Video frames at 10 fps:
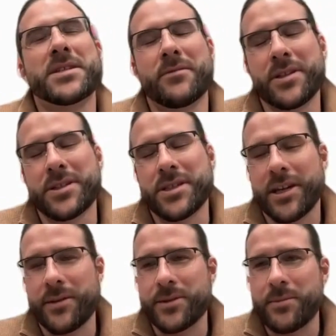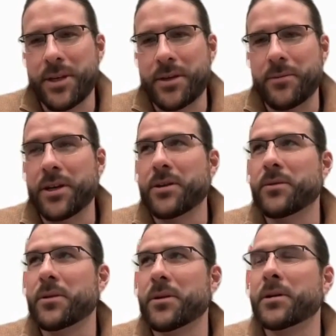that really stuck out to me when you
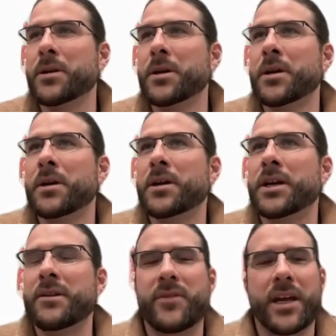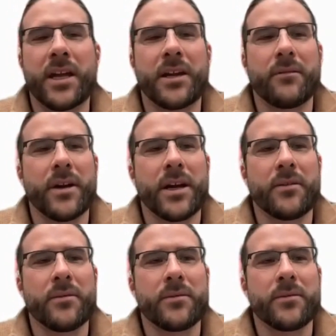were conveying
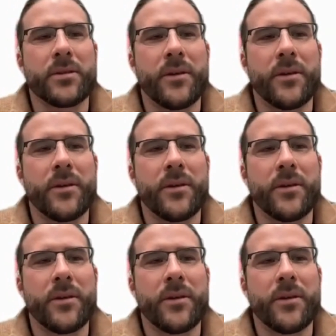around,